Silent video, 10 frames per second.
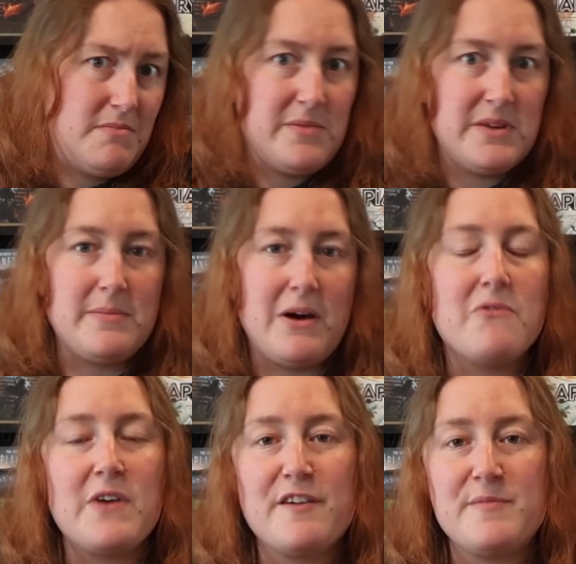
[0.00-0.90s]
maybe
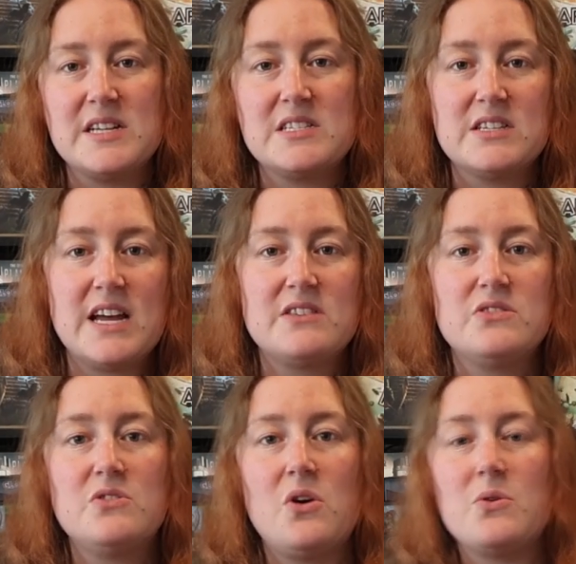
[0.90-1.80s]
about 5 minutes to get
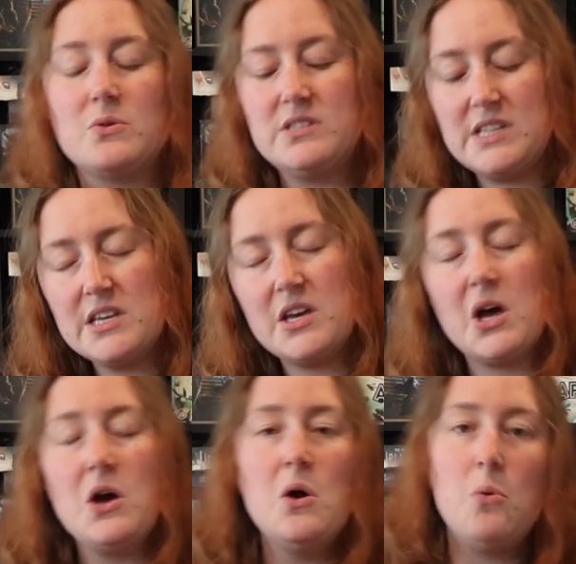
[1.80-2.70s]
to know your
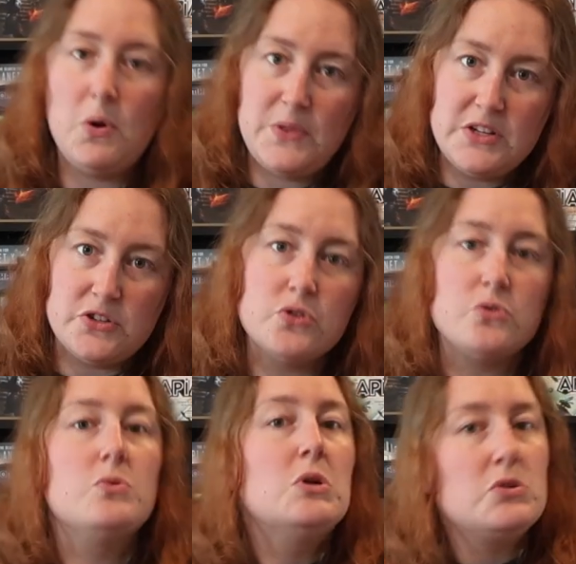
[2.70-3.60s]
seeker, what they
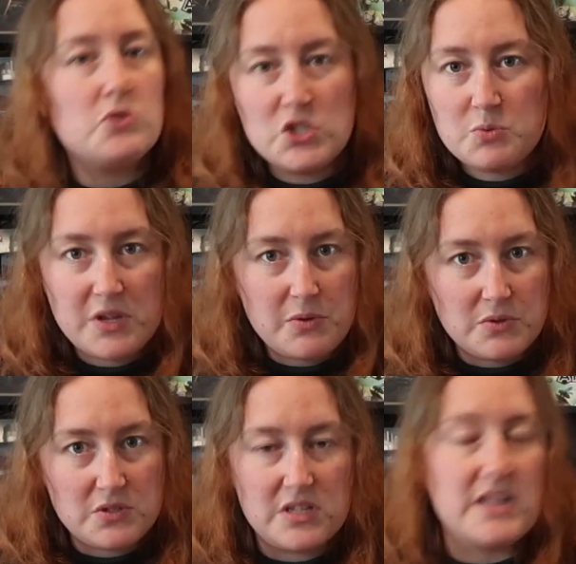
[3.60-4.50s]
do, choose what they
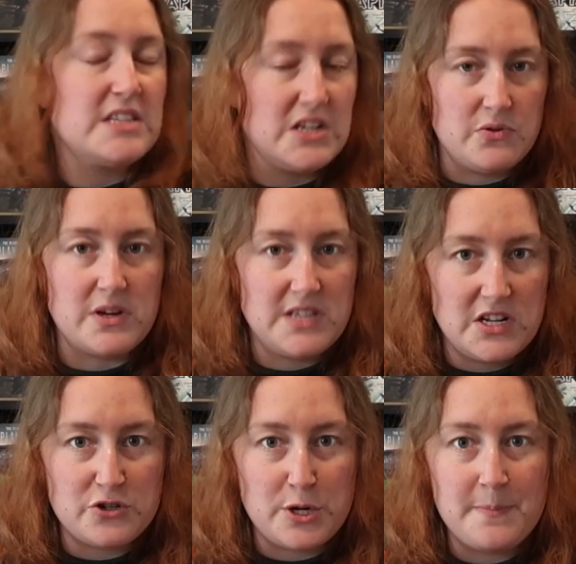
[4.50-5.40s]
want, etc,
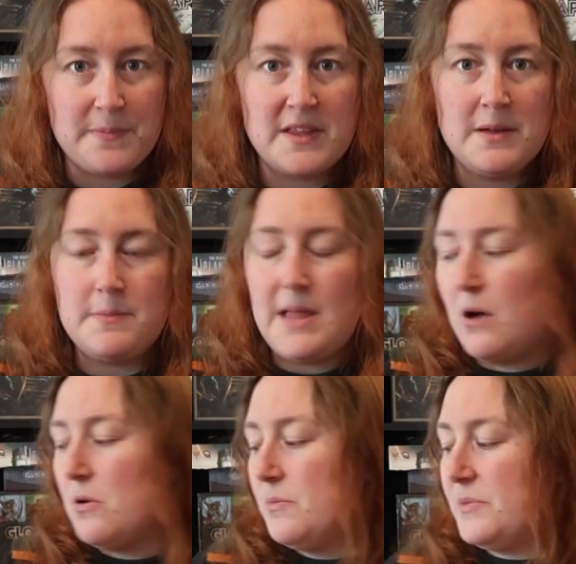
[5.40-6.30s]
etc.
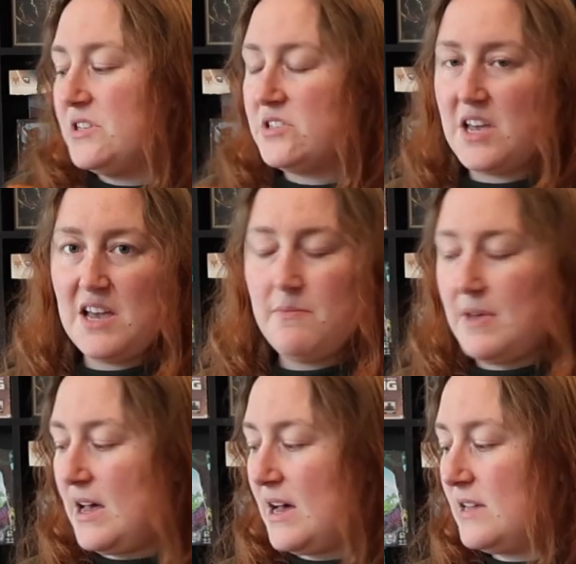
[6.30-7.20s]
Now, this game
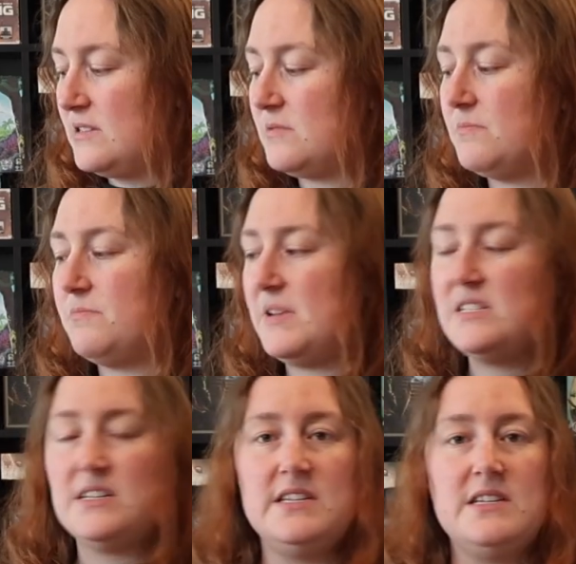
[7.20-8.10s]
has
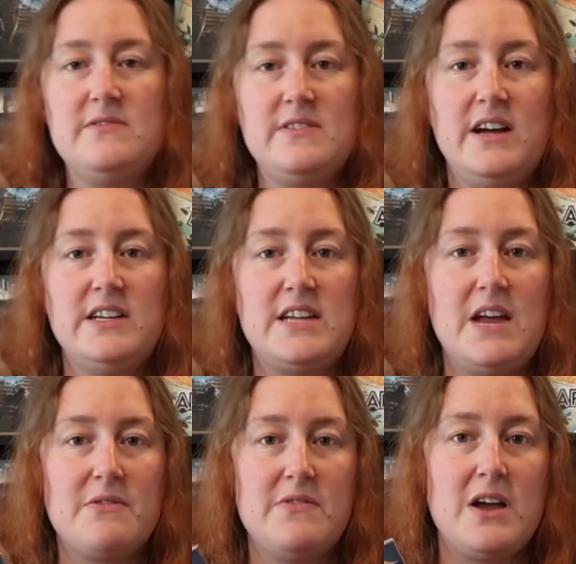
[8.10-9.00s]
basically divided
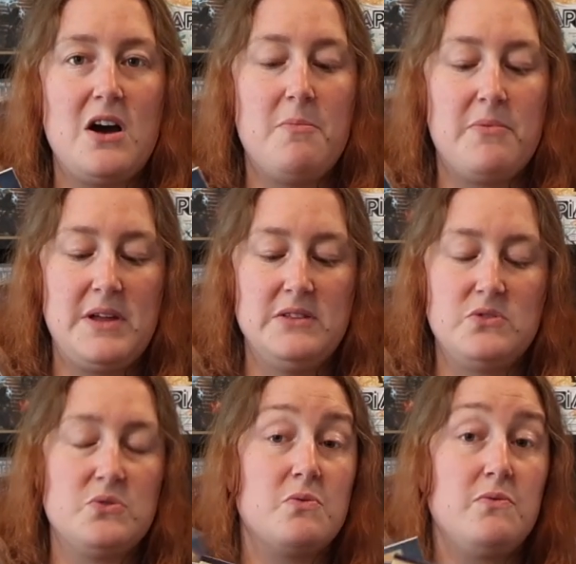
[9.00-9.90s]
everything up
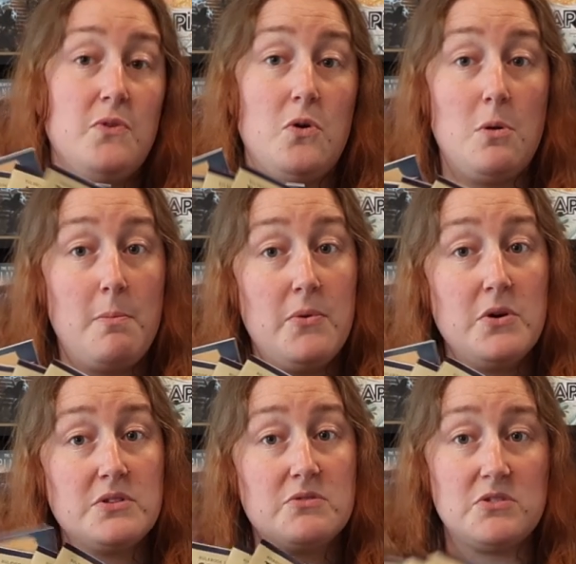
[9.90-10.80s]
into 4
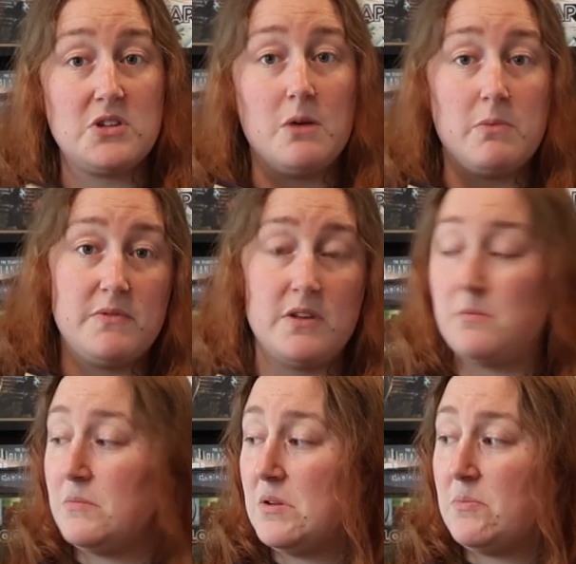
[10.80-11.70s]
books. You start with
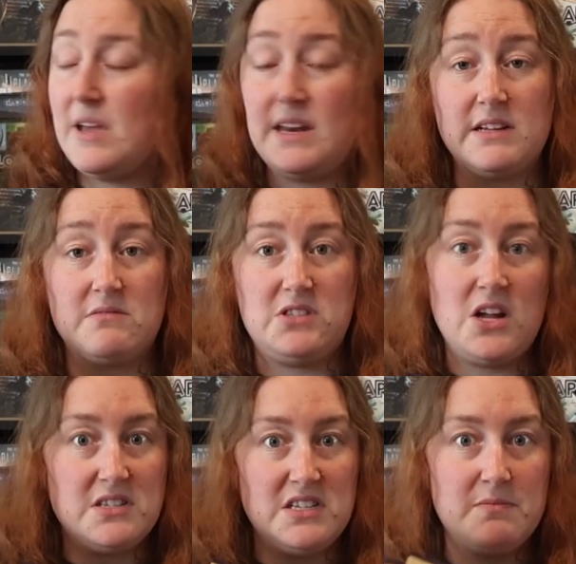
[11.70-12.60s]
the getting
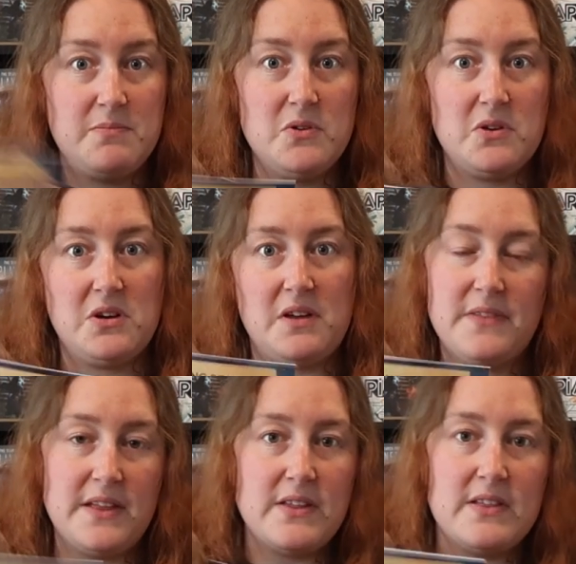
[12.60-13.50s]
started book,
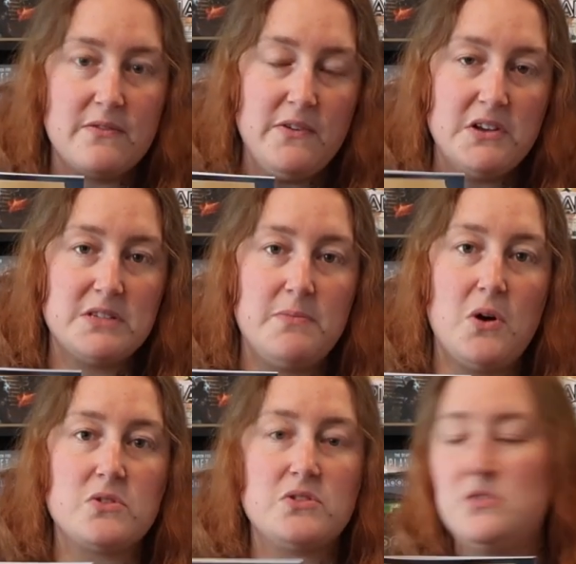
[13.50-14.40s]
and then in the first
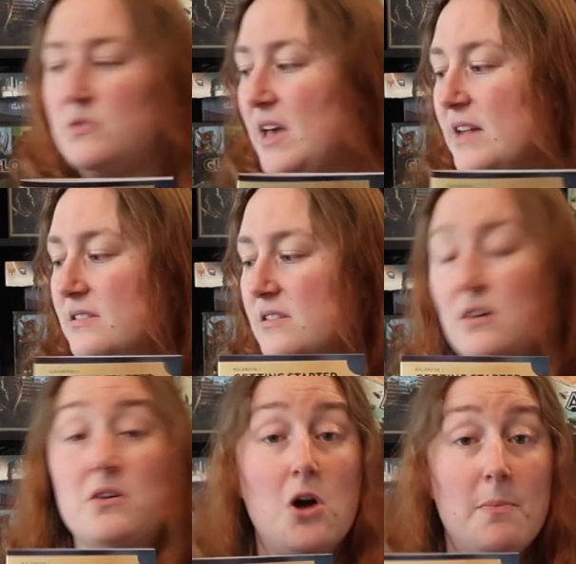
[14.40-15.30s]
box you get
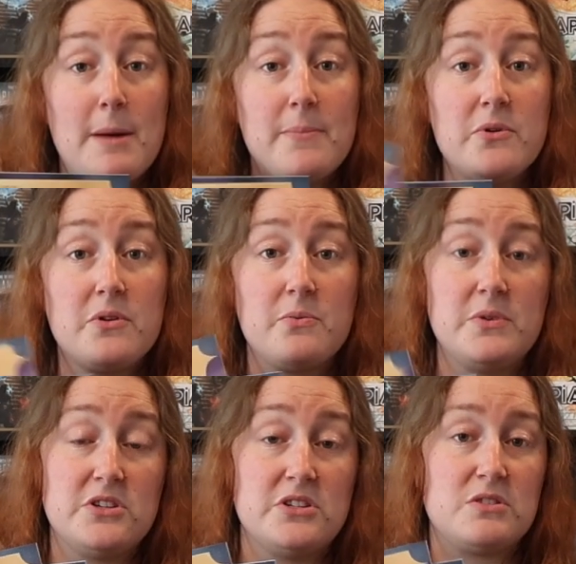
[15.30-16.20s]
the combat book,
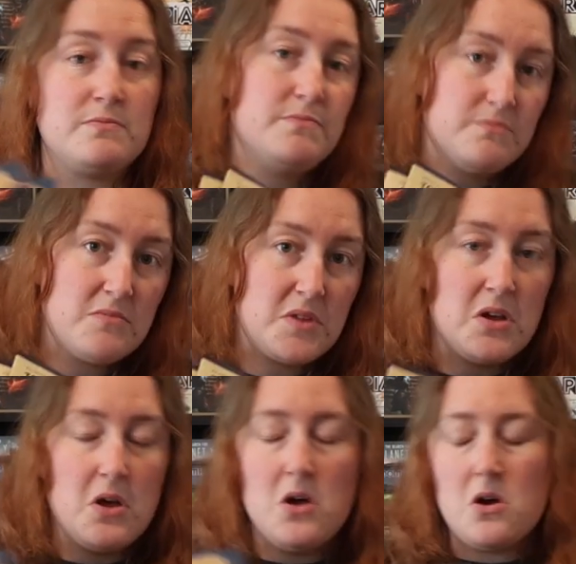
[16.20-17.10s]
which is
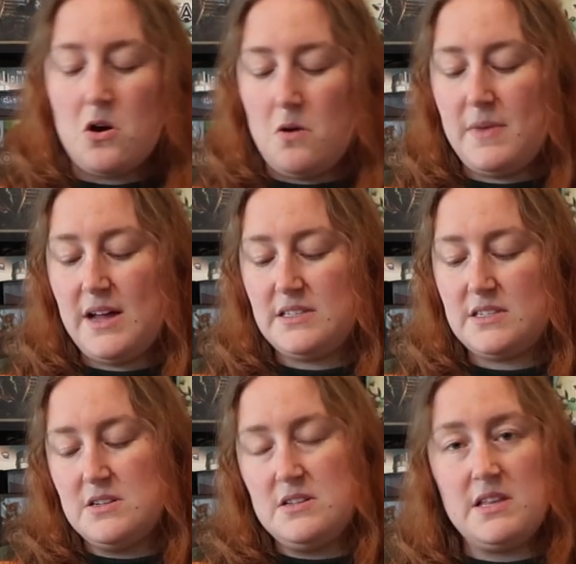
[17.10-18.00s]

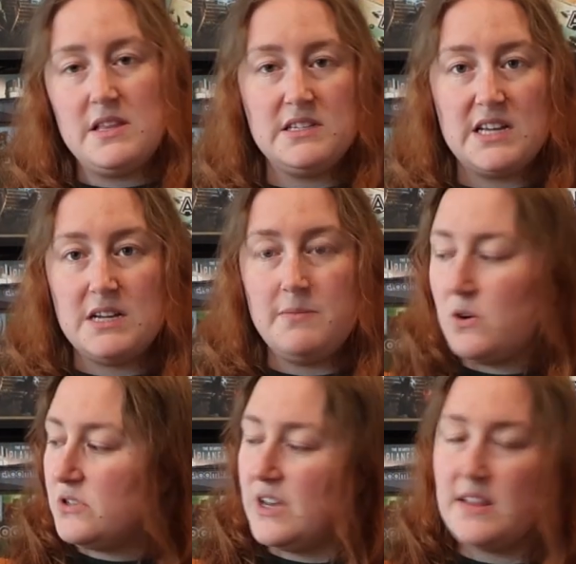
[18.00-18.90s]
combat. Then in the second
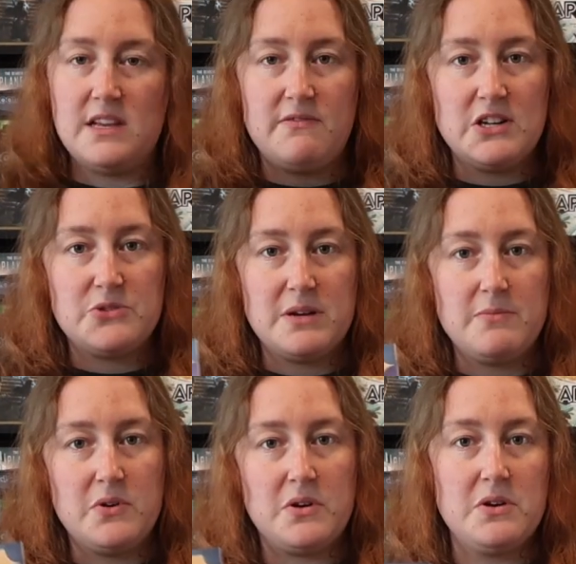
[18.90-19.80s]
box you get the
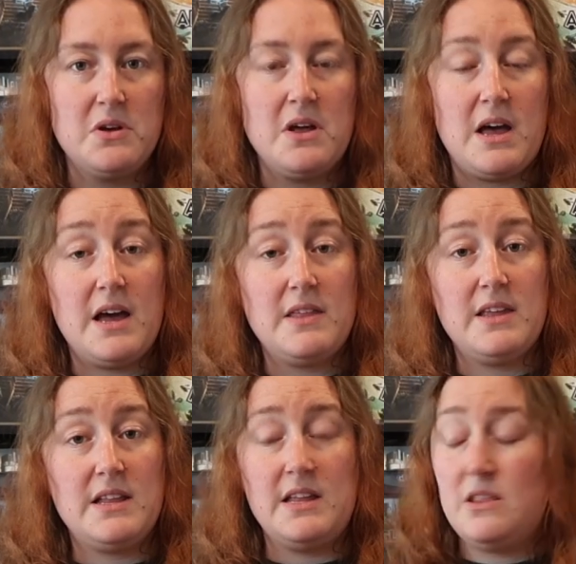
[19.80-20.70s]
adventuring book, and
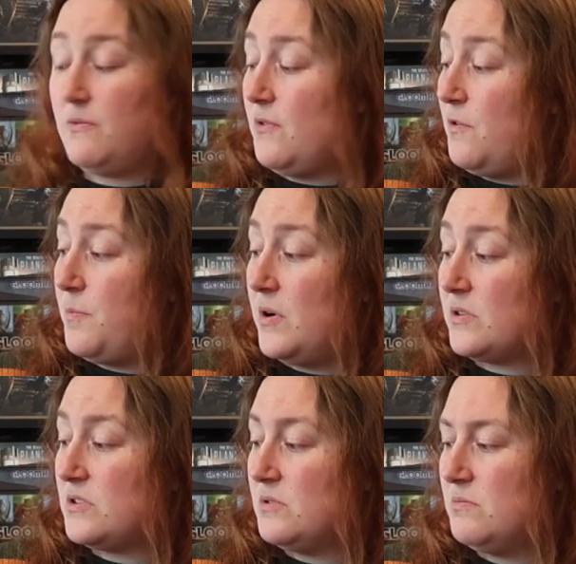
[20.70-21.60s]
then in the third
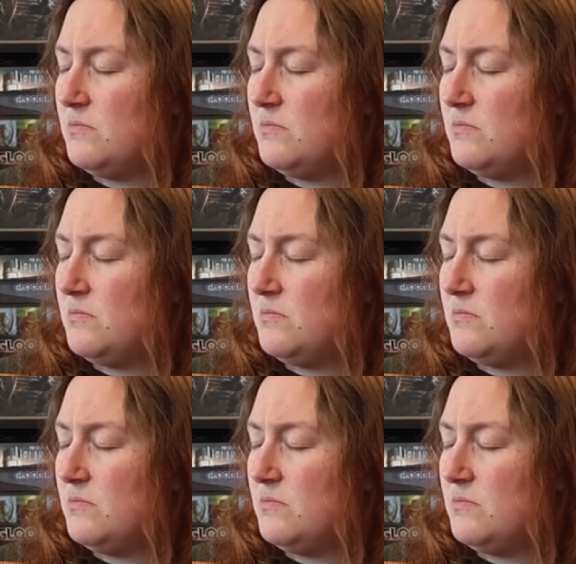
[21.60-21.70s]
box,